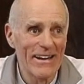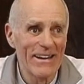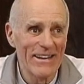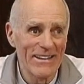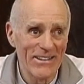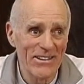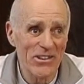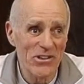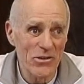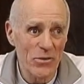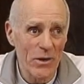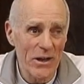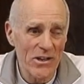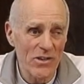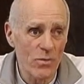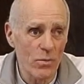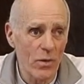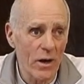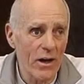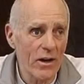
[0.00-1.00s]

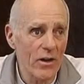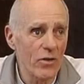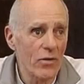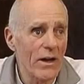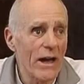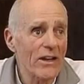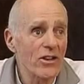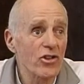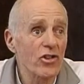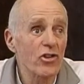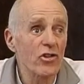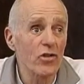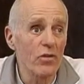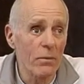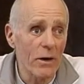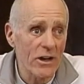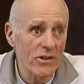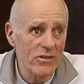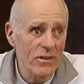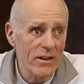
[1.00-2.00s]
situation where you get too
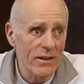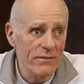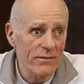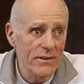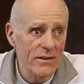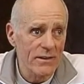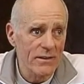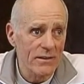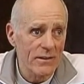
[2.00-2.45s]
much lift.